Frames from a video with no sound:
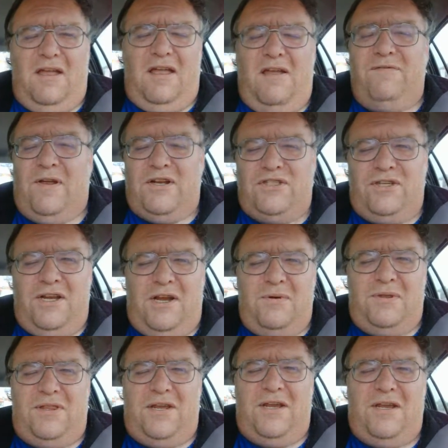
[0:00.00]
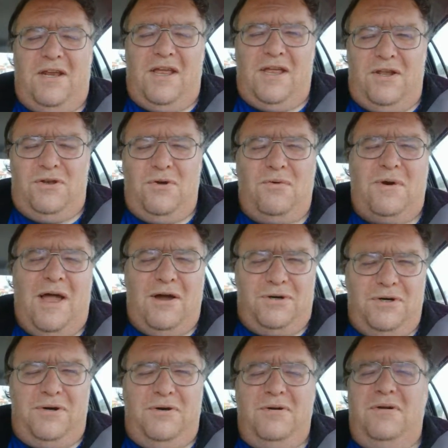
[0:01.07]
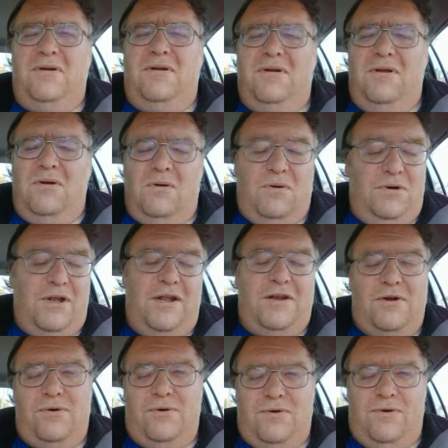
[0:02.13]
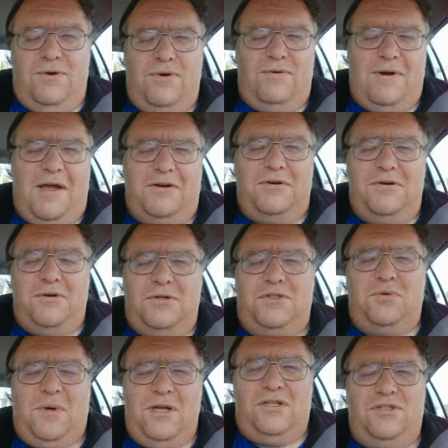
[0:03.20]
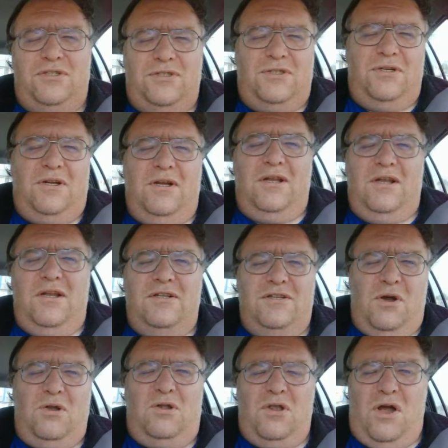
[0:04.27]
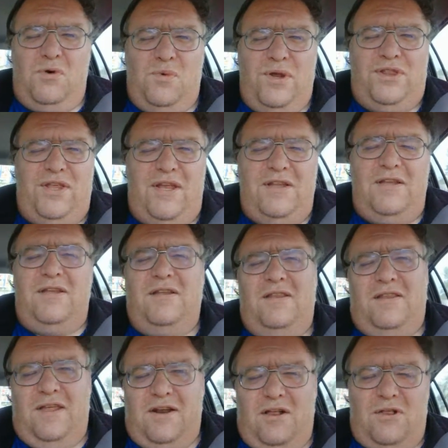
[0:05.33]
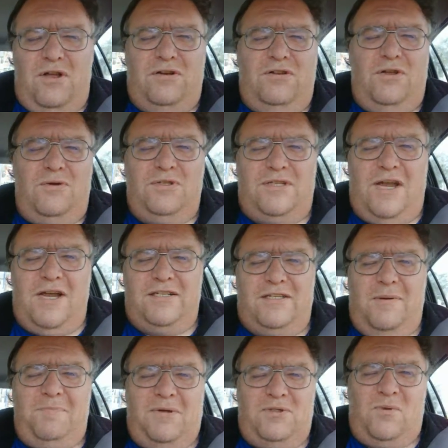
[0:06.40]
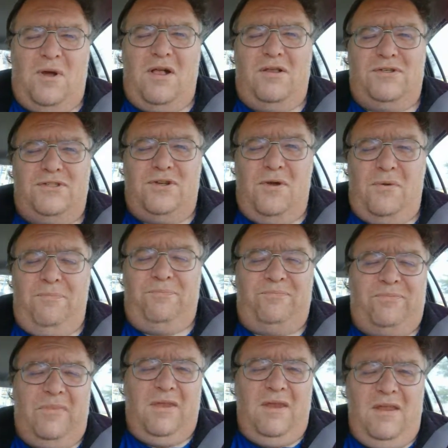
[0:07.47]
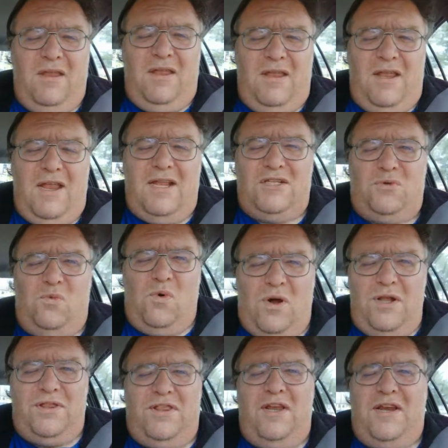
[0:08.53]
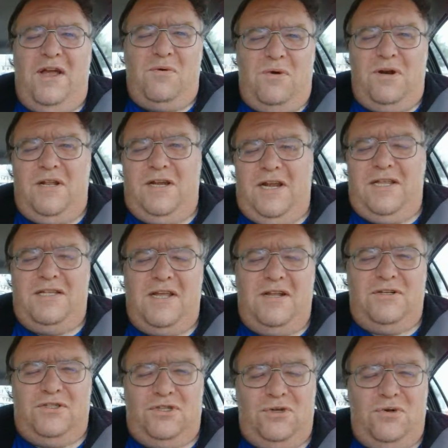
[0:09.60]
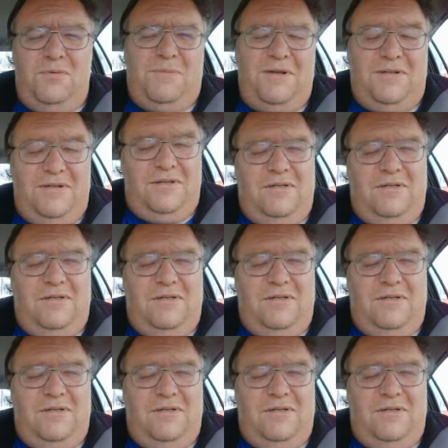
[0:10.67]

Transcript: eventually with the new router, or not new router, new switch to go along with it, then I'll hook those guys up as well. So it's one thing I wanted to get done too, but